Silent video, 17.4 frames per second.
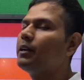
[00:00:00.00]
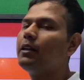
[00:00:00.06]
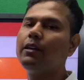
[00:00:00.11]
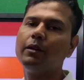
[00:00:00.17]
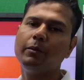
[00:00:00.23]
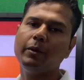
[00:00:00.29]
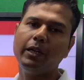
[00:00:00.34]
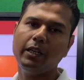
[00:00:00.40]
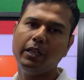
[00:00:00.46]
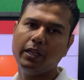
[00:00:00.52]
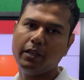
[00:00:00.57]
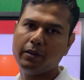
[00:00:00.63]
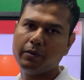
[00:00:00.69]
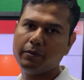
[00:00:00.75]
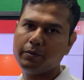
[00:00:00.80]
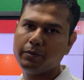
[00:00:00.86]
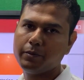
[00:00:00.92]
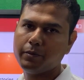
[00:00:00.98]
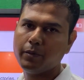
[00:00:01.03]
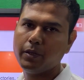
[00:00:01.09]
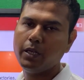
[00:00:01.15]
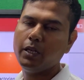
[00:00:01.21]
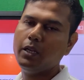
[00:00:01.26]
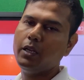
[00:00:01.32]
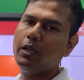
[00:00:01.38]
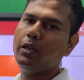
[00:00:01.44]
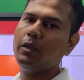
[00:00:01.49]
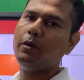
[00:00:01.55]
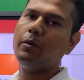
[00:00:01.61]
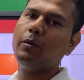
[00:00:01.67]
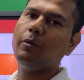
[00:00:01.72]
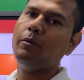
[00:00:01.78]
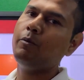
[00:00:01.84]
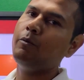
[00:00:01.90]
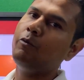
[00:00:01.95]
determining
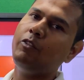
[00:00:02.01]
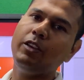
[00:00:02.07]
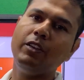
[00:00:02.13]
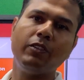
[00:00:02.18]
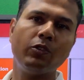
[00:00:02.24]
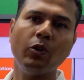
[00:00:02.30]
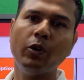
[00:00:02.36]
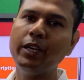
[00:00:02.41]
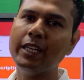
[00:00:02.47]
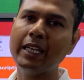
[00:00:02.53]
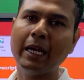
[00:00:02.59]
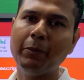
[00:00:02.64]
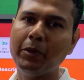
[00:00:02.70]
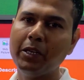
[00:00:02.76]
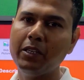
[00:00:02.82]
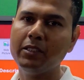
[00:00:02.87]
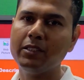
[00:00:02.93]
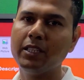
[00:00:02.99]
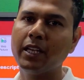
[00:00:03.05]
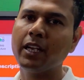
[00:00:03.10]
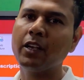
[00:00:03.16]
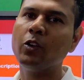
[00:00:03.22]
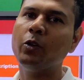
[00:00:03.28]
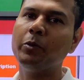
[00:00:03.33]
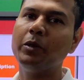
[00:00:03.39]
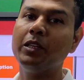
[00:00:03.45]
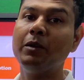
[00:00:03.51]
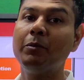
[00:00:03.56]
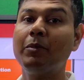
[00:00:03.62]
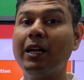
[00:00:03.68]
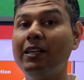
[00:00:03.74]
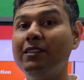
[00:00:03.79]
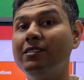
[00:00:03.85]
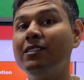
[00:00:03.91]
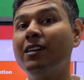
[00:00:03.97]
it. We saw in capitalistic economy the
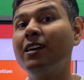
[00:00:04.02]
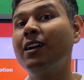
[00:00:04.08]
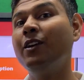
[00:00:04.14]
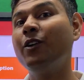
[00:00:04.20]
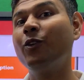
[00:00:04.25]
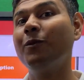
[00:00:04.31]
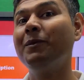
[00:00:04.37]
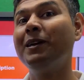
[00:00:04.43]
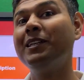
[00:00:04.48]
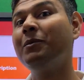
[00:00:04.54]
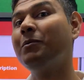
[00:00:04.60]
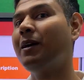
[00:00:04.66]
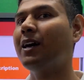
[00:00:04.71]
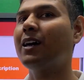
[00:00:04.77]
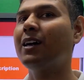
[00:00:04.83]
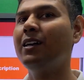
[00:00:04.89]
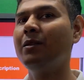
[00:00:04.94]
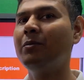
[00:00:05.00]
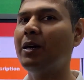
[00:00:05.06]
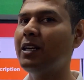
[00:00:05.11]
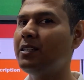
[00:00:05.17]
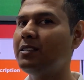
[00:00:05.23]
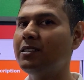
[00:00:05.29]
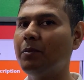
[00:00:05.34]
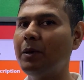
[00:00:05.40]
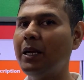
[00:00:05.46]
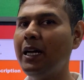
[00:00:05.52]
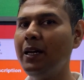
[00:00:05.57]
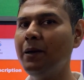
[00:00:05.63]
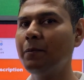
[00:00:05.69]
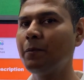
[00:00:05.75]
prices are controlled by the market demand and supply,